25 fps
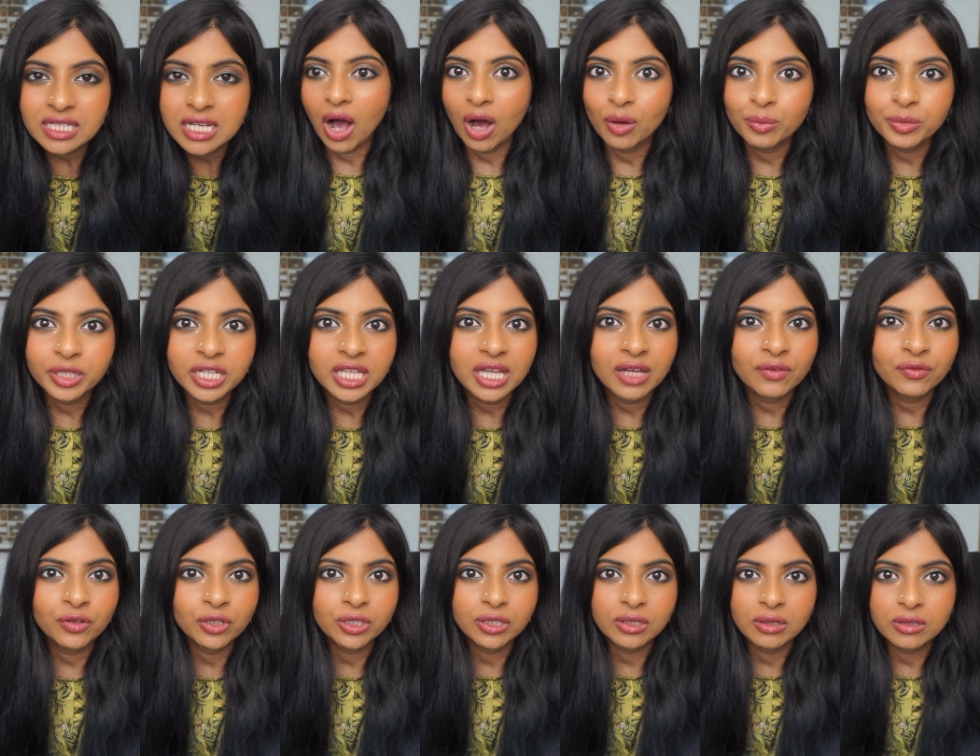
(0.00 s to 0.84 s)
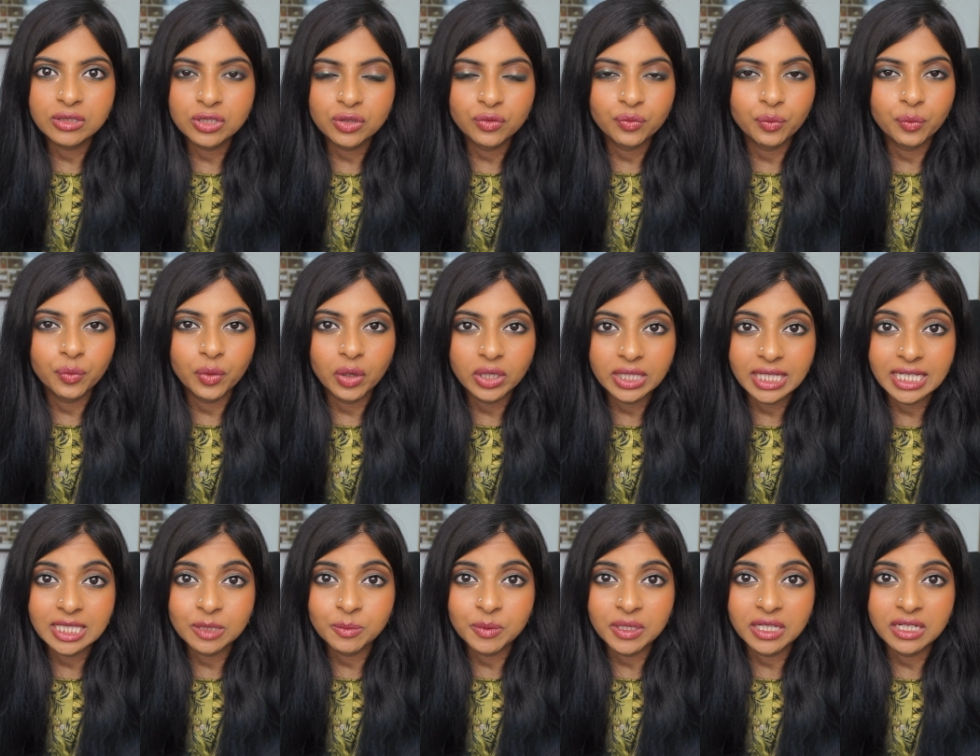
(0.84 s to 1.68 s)
How many ever years of work
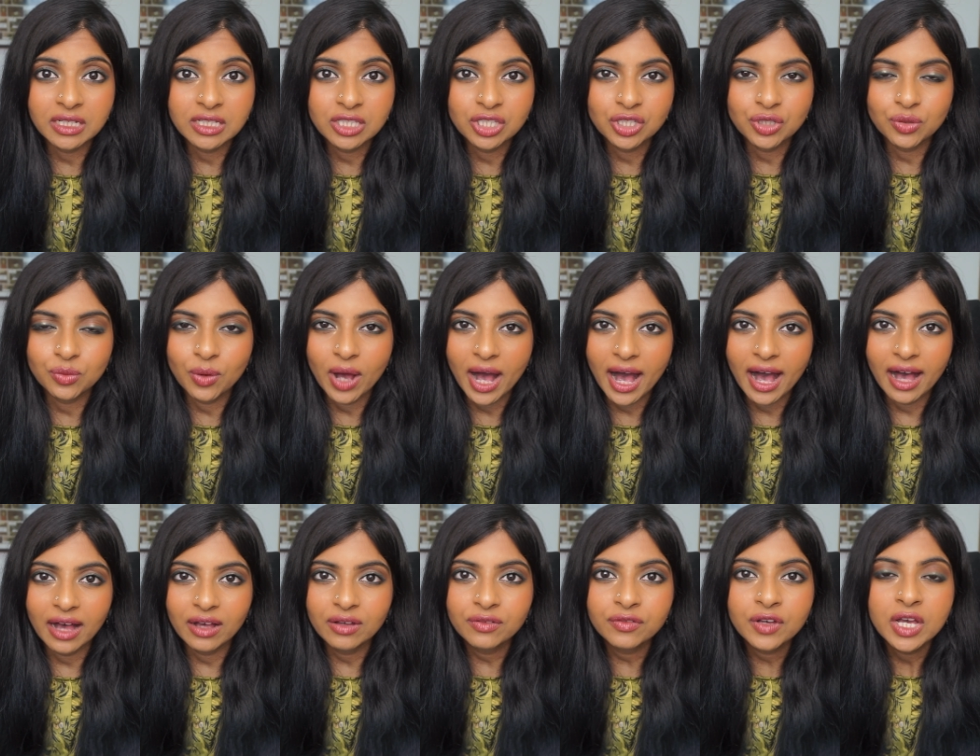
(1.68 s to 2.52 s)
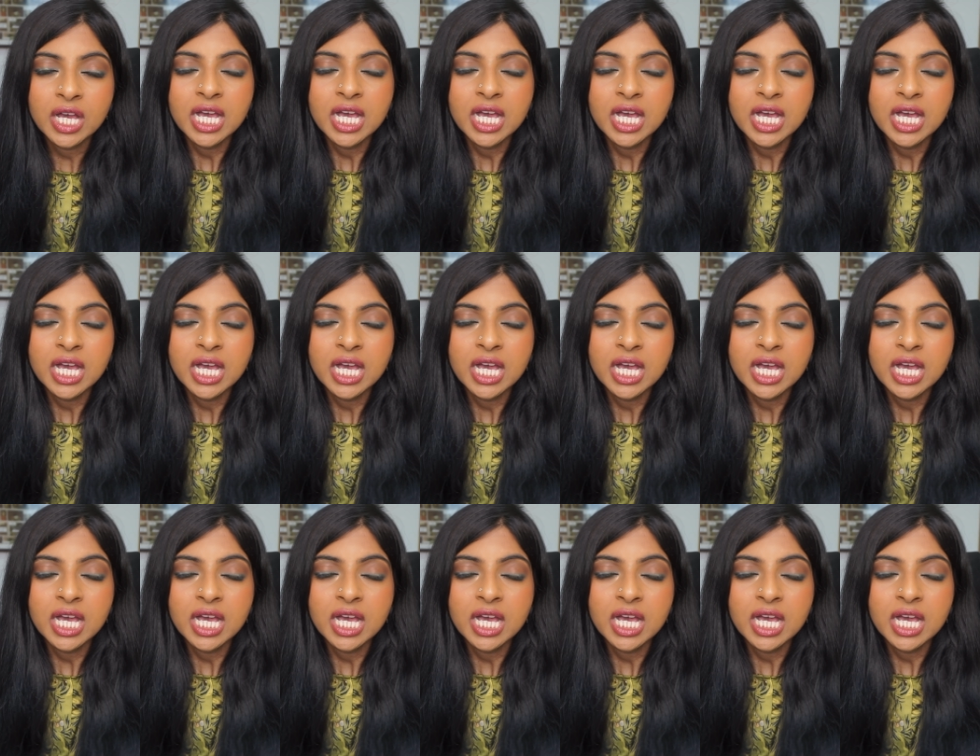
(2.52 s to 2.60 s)
experience you have,